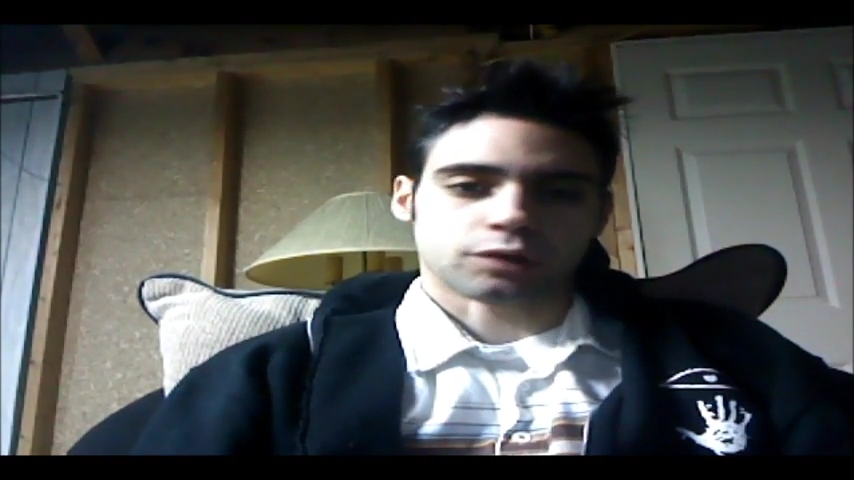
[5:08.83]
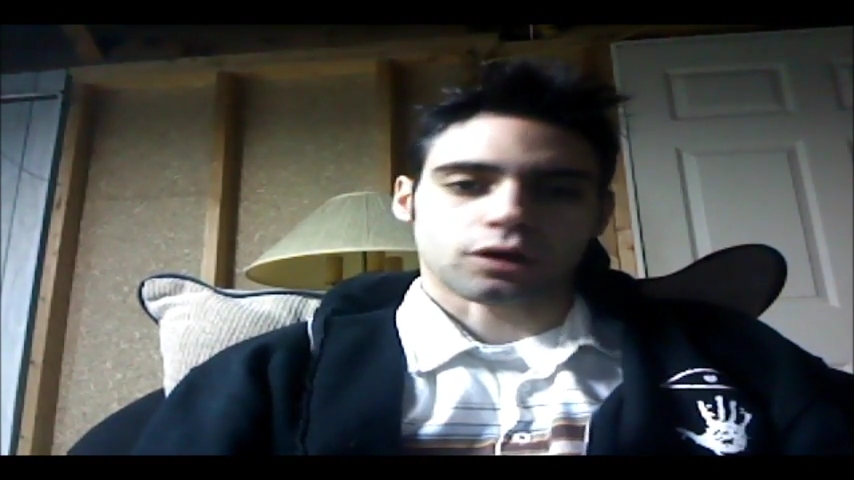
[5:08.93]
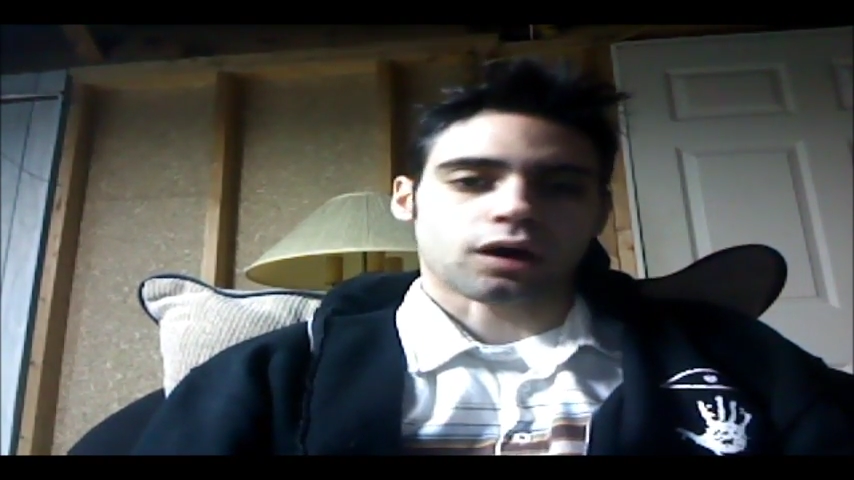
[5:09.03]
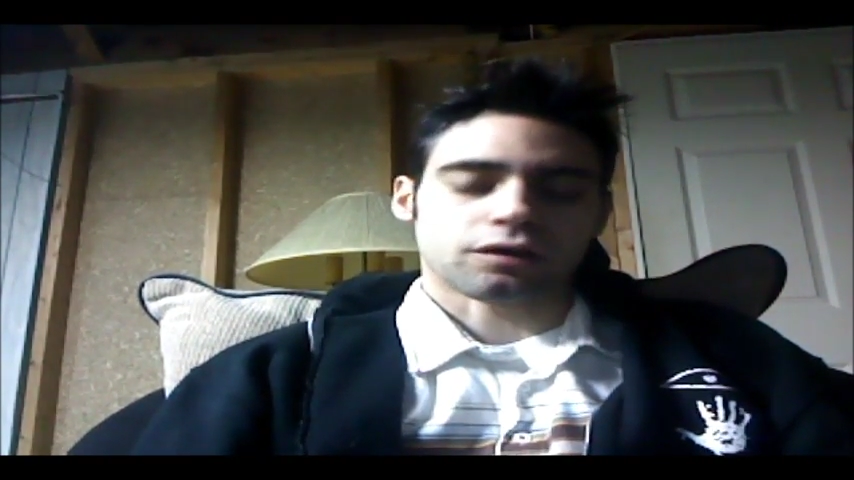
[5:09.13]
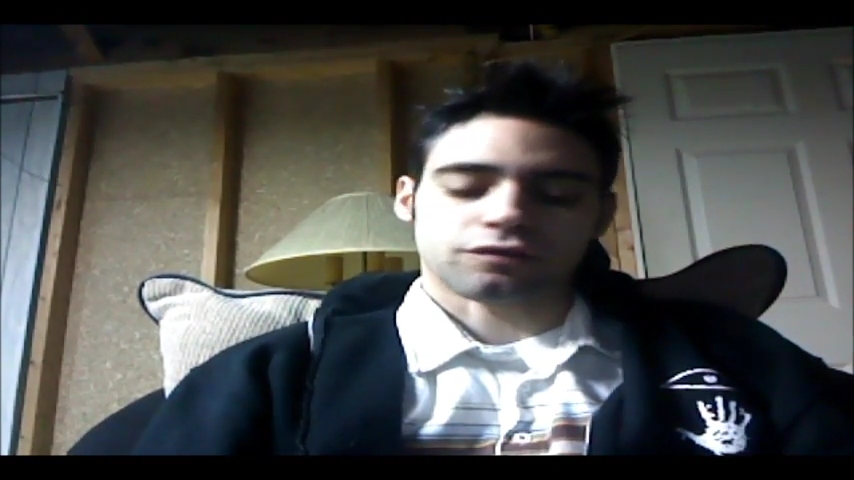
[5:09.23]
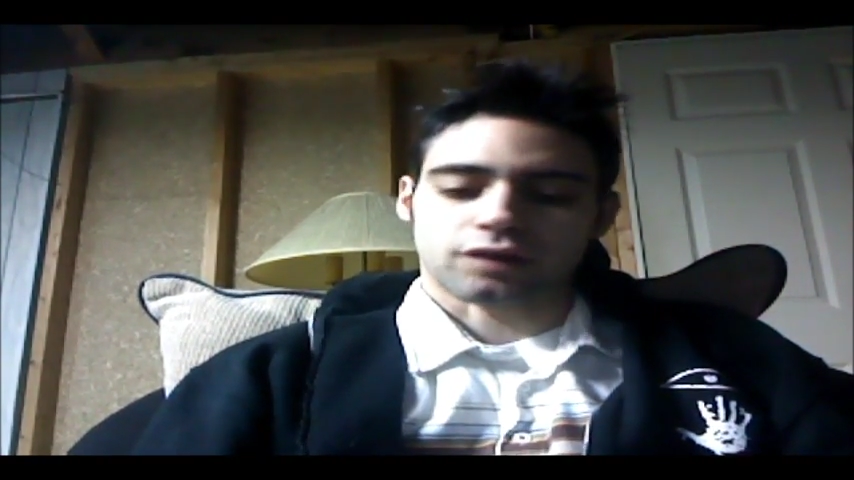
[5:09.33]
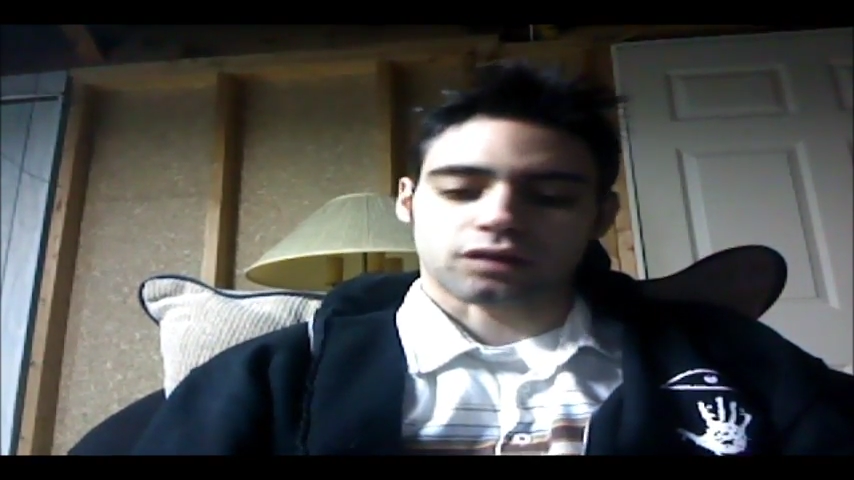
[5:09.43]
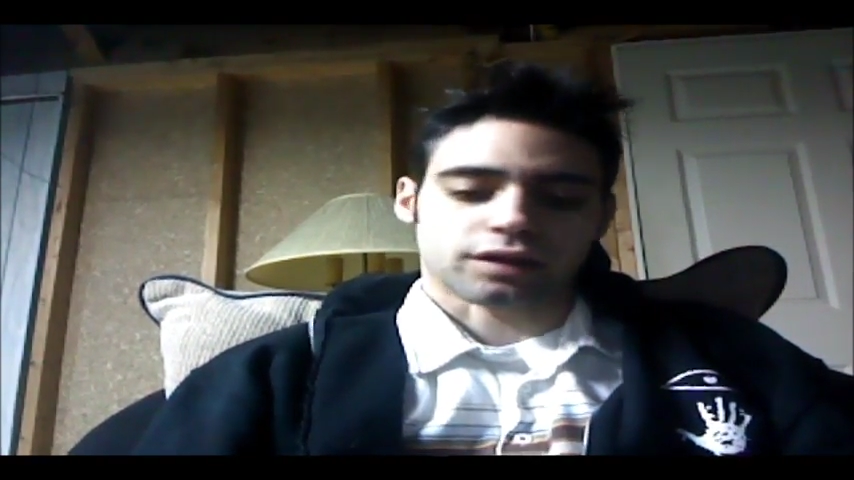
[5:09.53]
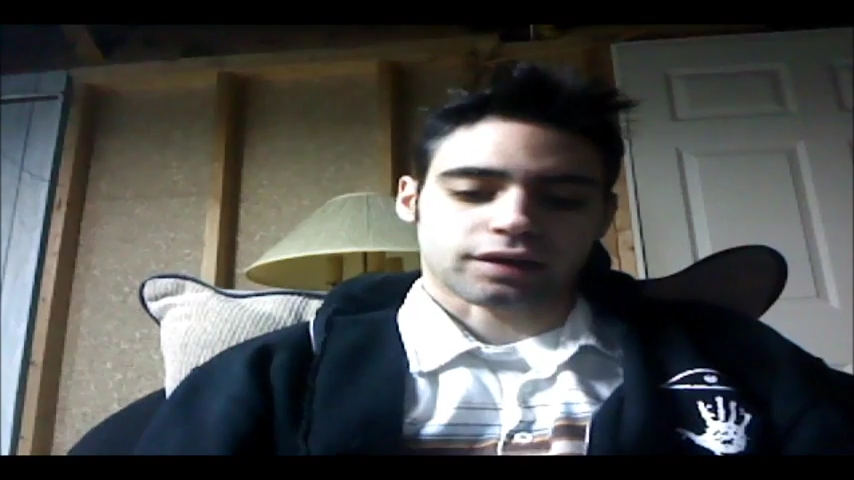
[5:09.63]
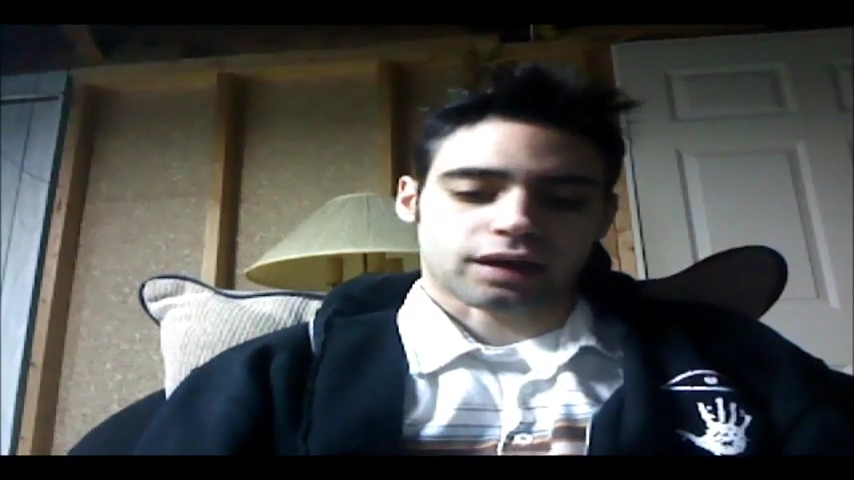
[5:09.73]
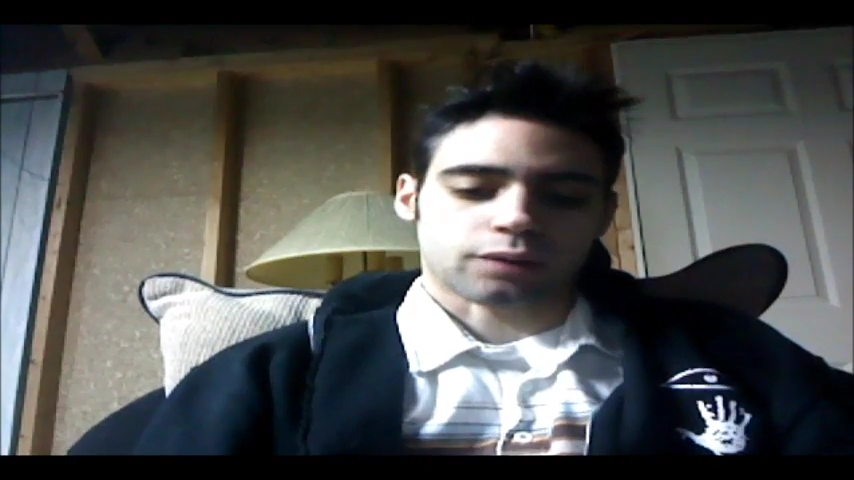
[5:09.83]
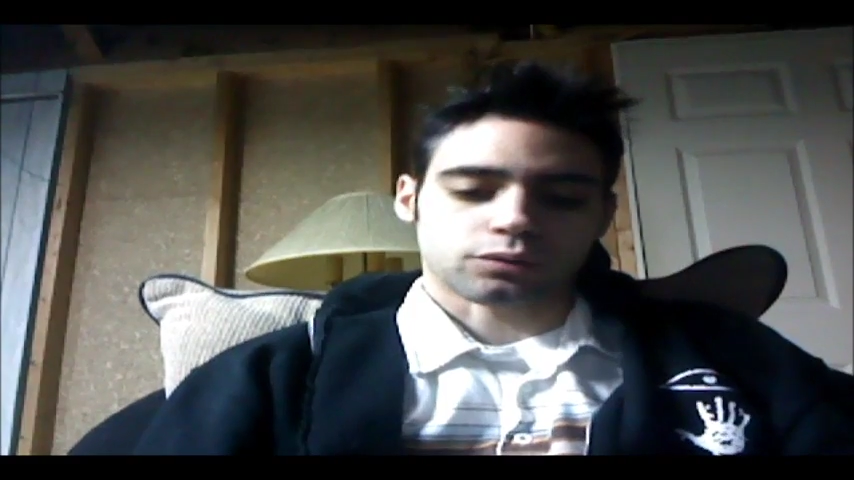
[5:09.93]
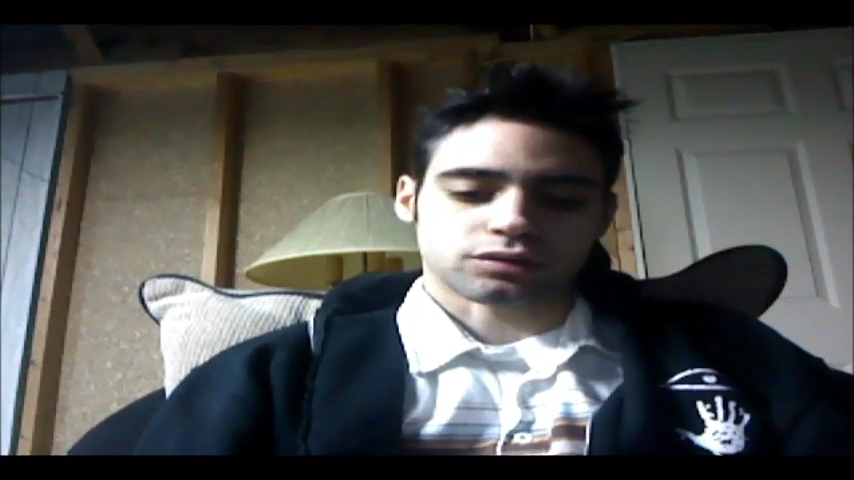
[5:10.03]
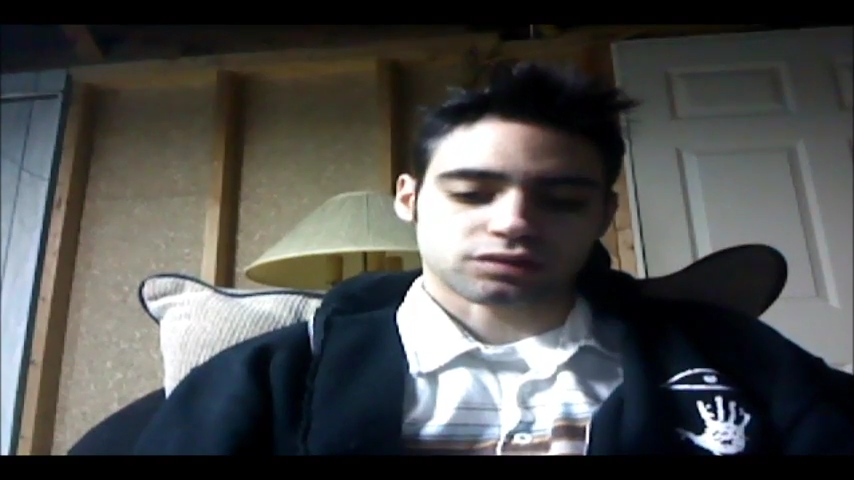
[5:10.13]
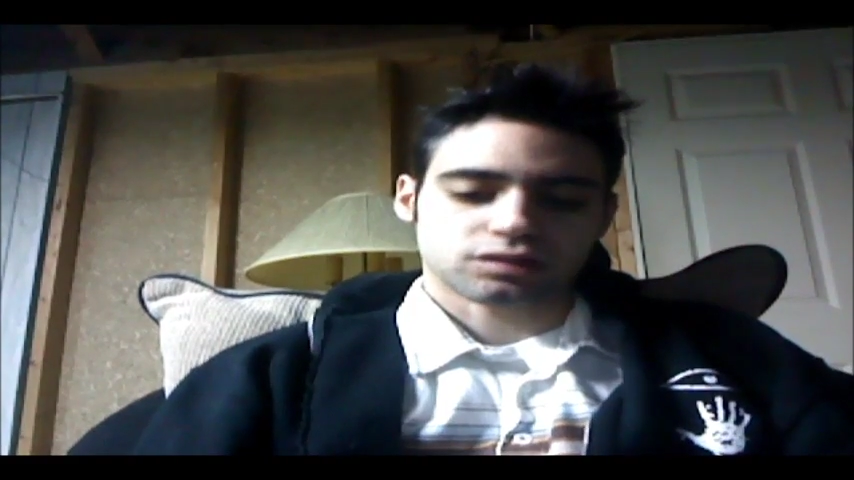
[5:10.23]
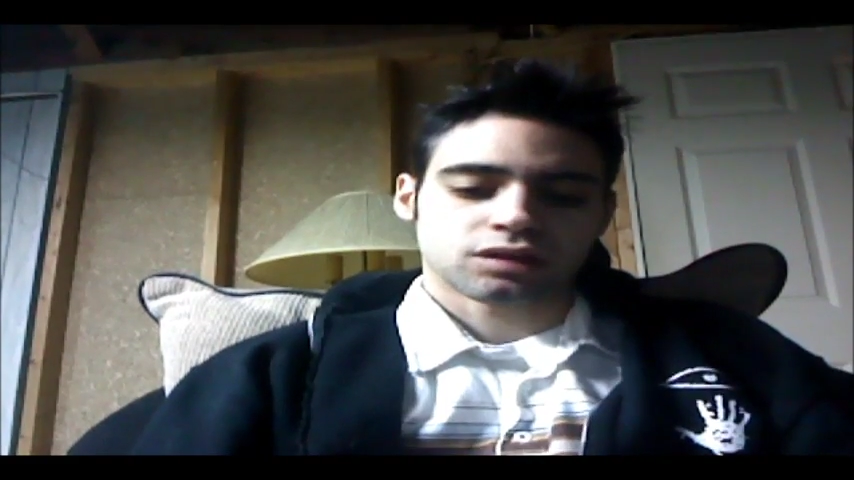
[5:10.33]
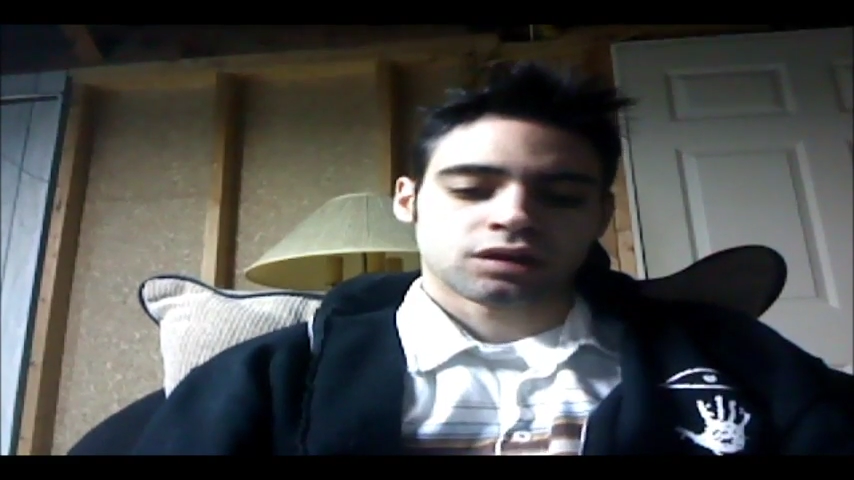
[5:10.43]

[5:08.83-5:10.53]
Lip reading: You know, I felt like I was